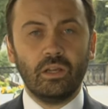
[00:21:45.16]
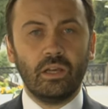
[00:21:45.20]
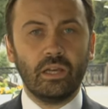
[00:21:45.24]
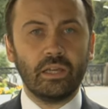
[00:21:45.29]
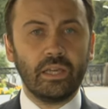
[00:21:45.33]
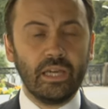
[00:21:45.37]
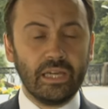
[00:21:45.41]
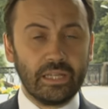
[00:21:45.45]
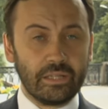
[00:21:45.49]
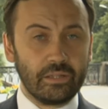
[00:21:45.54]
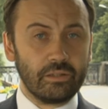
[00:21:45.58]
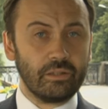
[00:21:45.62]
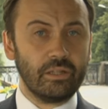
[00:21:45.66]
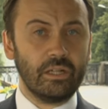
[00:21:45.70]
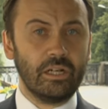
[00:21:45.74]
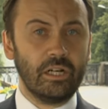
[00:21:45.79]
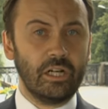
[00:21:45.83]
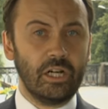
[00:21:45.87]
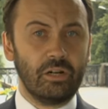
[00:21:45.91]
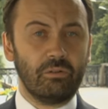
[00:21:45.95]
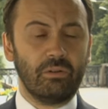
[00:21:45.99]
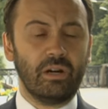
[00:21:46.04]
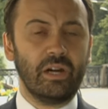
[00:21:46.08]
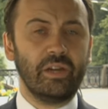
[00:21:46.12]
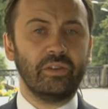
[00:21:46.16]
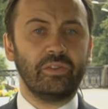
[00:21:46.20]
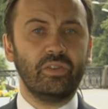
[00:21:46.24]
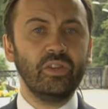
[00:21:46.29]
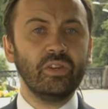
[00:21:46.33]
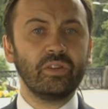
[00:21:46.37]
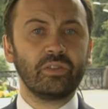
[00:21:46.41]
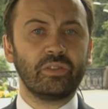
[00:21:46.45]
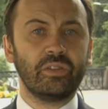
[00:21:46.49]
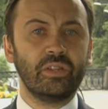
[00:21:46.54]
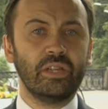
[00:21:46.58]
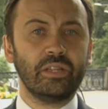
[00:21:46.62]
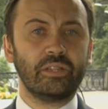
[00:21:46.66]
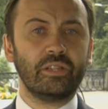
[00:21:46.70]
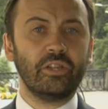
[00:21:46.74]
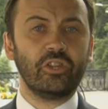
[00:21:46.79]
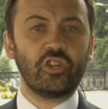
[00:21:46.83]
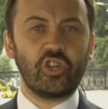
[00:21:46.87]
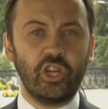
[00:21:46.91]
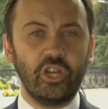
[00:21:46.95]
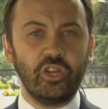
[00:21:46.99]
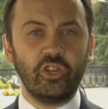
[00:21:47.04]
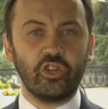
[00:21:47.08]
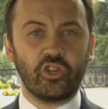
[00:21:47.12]
Again, uh, I think that the
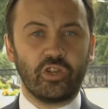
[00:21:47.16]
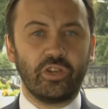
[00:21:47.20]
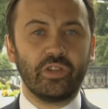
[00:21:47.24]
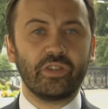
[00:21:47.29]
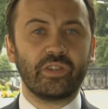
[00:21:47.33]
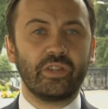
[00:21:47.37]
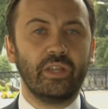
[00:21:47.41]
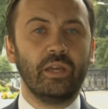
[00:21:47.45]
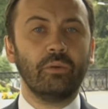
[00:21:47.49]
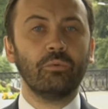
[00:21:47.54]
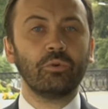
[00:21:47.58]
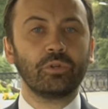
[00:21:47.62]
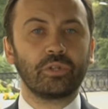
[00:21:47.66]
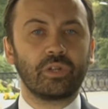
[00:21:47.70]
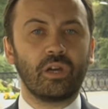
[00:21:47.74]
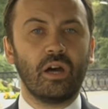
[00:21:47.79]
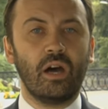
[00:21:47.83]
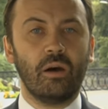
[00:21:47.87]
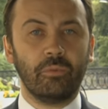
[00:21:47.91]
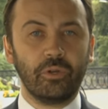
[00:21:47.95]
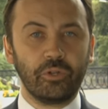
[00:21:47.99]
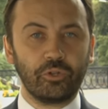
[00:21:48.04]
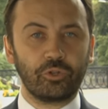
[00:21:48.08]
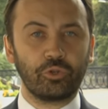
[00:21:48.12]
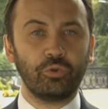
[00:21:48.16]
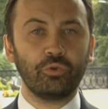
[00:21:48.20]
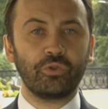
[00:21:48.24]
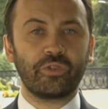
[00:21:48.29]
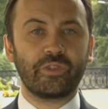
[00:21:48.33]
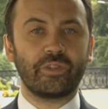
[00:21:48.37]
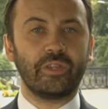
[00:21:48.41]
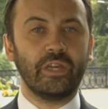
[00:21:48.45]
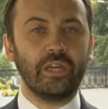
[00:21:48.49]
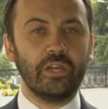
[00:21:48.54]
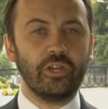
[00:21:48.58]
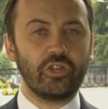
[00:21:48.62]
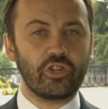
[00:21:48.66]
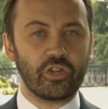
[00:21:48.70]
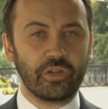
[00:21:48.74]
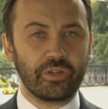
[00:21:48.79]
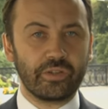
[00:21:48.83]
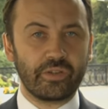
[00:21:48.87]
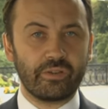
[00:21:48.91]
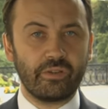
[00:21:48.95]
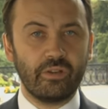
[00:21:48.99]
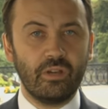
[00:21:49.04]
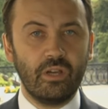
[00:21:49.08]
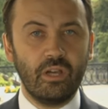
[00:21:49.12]
changes, they would come in two
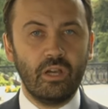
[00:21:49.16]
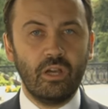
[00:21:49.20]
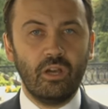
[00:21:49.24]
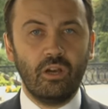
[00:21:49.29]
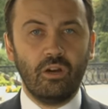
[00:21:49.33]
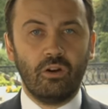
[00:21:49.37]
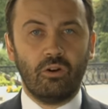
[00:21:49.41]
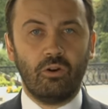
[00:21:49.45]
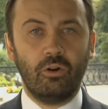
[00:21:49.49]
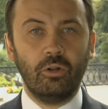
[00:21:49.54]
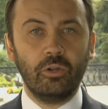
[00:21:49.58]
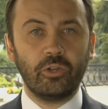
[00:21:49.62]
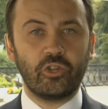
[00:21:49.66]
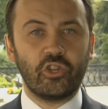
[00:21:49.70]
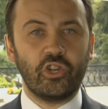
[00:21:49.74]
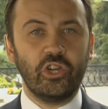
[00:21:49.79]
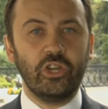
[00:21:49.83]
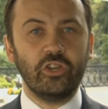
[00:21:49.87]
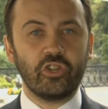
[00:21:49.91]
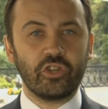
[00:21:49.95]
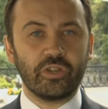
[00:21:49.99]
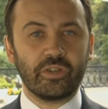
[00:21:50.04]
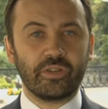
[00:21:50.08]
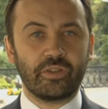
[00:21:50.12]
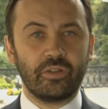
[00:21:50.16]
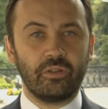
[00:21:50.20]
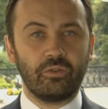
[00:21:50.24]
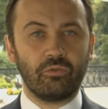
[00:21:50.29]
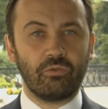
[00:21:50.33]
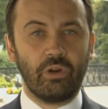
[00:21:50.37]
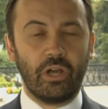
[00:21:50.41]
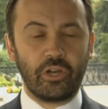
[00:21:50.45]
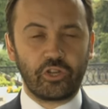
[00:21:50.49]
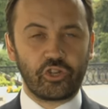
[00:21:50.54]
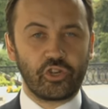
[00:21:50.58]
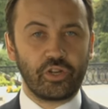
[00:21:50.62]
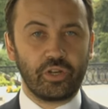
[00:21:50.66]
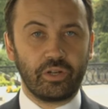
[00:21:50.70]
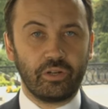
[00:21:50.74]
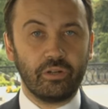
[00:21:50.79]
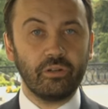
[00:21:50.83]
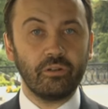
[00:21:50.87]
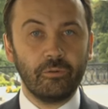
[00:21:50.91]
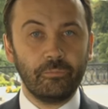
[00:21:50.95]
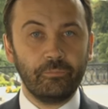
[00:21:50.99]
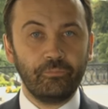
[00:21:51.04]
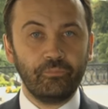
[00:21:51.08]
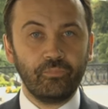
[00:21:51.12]
stages. All changes in
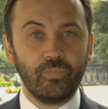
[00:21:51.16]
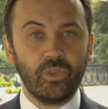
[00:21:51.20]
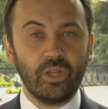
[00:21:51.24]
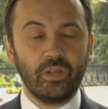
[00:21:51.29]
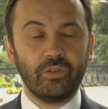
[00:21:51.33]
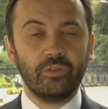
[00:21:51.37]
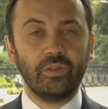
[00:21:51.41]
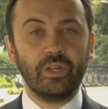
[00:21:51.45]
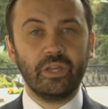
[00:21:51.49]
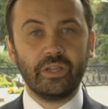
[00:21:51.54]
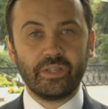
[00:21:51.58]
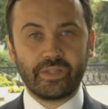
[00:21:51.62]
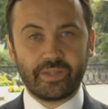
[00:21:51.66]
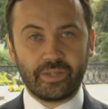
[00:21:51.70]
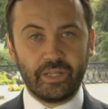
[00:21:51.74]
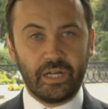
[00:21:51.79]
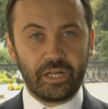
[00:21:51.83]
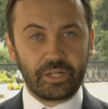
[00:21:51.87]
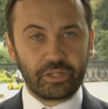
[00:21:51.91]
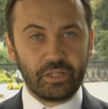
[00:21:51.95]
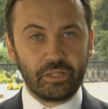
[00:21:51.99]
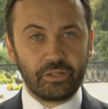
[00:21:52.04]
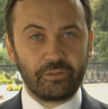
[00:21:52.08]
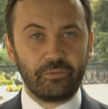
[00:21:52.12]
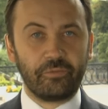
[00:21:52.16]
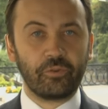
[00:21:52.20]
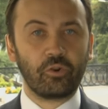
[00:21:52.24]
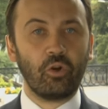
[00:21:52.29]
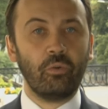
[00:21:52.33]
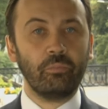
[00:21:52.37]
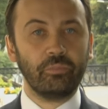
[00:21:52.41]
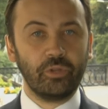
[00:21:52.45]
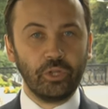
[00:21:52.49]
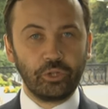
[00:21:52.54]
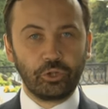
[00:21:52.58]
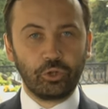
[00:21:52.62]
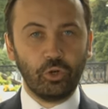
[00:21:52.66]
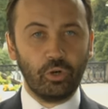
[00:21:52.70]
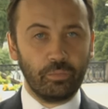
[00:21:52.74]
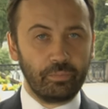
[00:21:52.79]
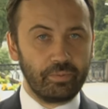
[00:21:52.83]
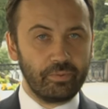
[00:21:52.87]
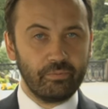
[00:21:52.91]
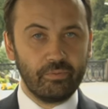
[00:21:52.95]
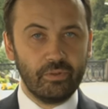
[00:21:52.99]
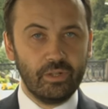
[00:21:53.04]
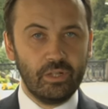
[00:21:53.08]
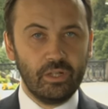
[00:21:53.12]
Russia, they started from the top
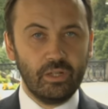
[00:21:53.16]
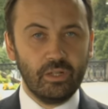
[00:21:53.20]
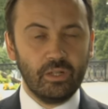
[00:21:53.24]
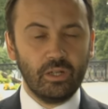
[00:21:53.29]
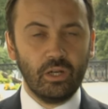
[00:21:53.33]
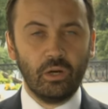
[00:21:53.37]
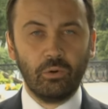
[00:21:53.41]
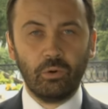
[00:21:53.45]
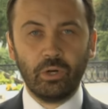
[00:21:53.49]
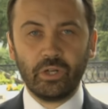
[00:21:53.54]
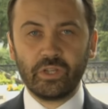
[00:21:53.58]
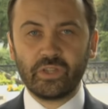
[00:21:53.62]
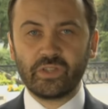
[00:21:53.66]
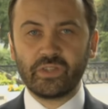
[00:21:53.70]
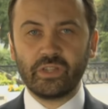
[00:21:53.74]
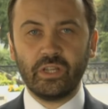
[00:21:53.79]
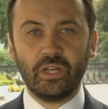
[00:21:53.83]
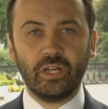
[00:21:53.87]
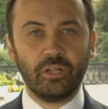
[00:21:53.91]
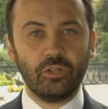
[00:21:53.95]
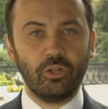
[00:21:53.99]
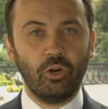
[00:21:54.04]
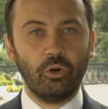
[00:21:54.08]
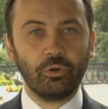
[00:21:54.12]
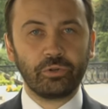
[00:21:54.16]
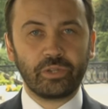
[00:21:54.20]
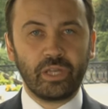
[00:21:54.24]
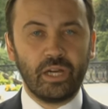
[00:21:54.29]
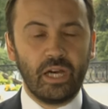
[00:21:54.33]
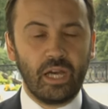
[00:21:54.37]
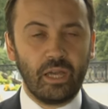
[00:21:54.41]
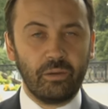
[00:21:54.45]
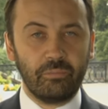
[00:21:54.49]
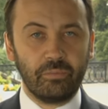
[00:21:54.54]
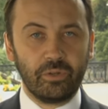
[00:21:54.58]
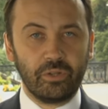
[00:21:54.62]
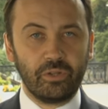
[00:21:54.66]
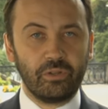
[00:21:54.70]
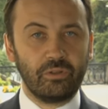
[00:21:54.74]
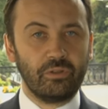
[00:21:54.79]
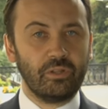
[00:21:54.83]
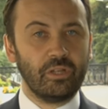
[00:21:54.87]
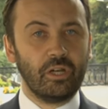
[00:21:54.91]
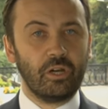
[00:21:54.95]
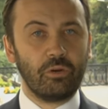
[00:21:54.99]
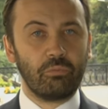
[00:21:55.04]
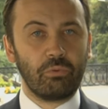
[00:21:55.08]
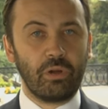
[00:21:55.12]
there was uh, no time
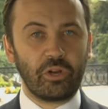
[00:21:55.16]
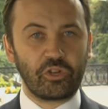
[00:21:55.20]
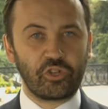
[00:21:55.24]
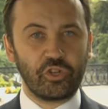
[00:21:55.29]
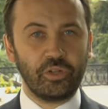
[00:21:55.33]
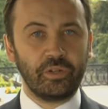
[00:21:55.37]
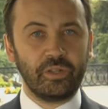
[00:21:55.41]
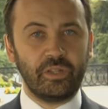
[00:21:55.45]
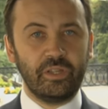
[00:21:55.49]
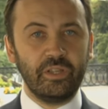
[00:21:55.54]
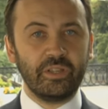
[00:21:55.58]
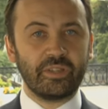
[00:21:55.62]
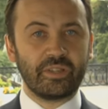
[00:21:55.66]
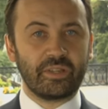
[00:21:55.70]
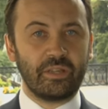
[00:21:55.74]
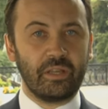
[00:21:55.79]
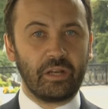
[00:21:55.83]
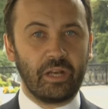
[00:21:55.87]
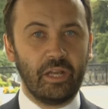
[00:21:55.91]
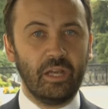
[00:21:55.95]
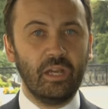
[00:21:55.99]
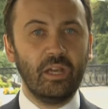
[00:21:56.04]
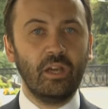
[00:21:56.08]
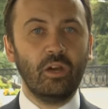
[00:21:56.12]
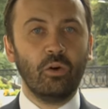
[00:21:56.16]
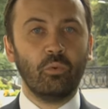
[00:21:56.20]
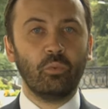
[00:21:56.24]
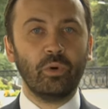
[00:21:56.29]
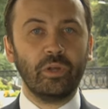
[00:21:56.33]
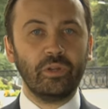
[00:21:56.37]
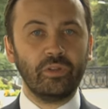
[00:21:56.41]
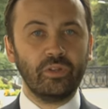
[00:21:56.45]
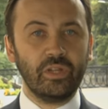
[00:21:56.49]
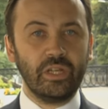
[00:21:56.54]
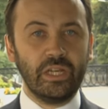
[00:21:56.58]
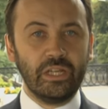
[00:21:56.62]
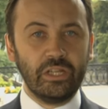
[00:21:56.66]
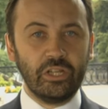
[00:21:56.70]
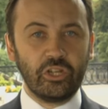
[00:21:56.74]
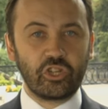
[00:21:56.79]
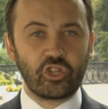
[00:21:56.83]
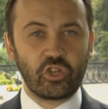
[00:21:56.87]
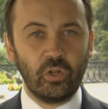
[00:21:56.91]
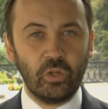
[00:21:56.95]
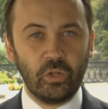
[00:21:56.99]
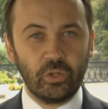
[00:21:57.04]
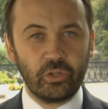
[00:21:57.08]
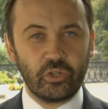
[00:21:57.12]
in uh, Russian history when the
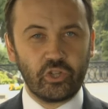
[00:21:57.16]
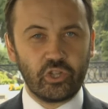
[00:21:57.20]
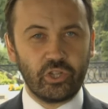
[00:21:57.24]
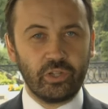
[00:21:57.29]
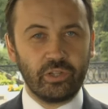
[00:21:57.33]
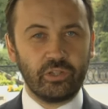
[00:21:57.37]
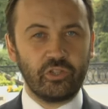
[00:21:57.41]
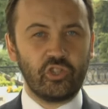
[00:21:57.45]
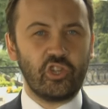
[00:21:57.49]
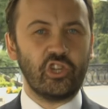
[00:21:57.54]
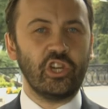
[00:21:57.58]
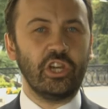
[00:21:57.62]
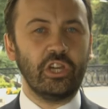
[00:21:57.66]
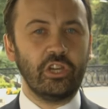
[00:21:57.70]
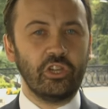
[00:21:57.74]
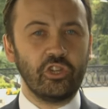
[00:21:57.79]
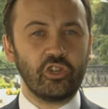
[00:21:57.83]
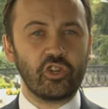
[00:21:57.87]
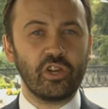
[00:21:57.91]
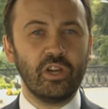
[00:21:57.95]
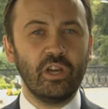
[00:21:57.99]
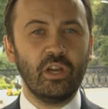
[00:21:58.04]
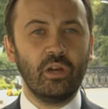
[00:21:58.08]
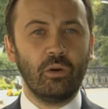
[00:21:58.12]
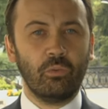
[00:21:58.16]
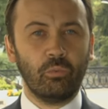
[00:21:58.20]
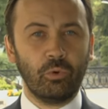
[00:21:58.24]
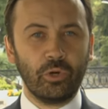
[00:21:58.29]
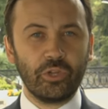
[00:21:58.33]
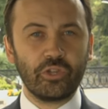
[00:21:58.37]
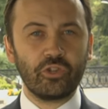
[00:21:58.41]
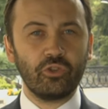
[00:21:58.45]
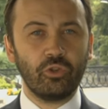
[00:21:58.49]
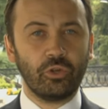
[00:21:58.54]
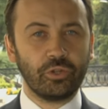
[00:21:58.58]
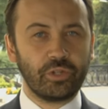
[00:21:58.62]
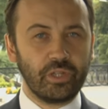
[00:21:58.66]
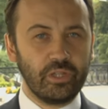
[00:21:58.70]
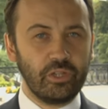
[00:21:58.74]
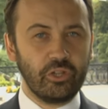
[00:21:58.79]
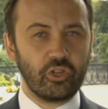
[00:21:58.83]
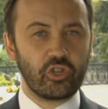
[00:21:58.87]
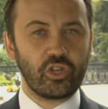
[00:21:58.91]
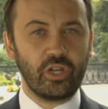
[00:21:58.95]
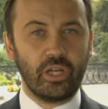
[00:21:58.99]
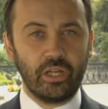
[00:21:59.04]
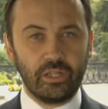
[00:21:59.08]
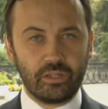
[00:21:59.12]
initial change was not
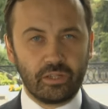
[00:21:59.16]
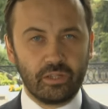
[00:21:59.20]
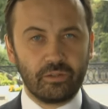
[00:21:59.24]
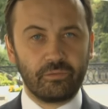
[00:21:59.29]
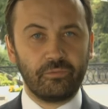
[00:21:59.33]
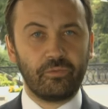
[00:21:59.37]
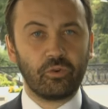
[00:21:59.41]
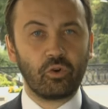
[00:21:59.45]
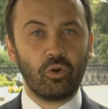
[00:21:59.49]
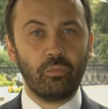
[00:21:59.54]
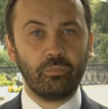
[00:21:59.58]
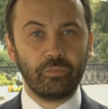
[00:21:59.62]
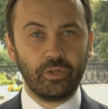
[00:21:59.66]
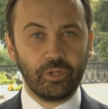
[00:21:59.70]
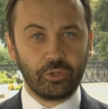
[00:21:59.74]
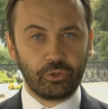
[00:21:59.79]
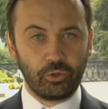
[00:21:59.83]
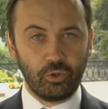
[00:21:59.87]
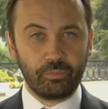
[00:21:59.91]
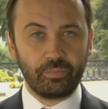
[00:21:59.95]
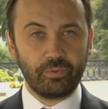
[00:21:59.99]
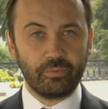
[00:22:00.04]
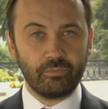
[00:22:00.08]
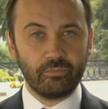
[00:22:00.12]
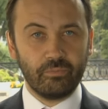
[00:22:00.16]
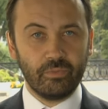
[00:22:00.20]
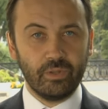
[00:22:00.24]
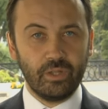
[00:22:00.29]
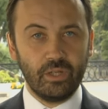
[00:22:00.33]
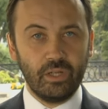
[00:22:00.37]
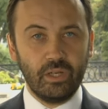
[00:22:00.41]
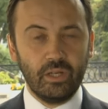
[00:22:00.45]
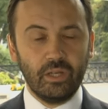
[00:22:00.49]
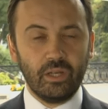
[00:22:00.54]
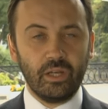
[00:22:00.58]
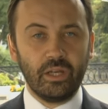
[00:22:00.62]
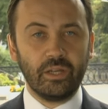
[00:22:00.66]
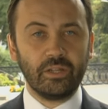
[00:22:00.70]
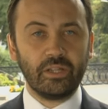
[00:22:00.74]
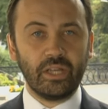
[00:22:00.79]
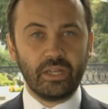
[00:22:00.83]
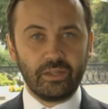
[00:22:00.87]
initiated from the top. And